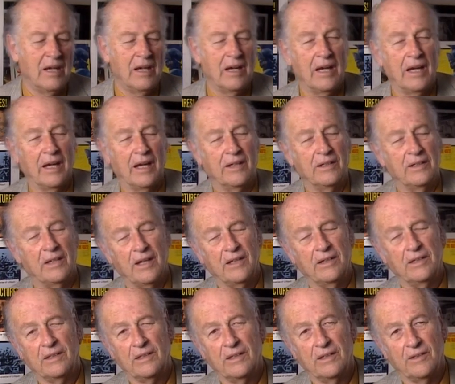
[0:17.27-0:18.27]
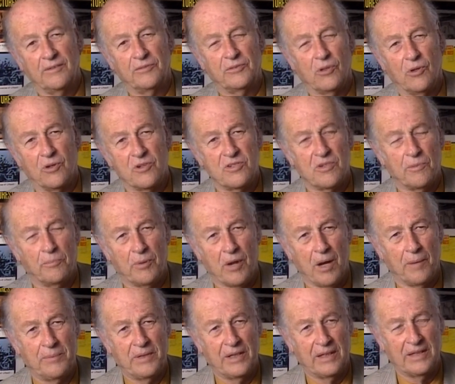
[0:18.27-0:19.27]
and then, of course, the
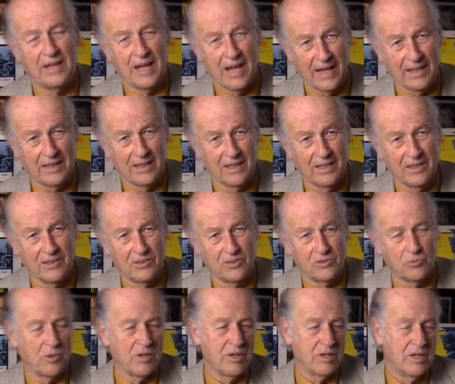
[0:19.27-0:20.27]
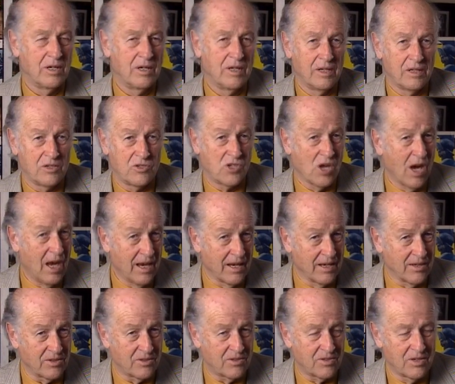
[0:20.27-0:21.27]
Brobdingnagians were
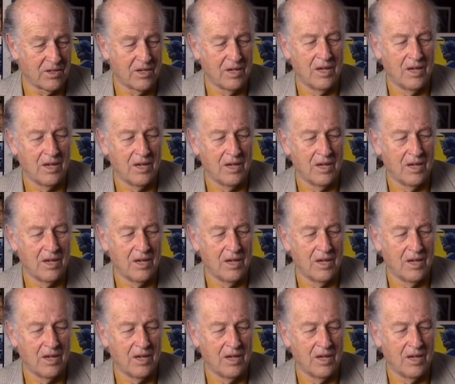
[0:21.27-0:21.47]
giants.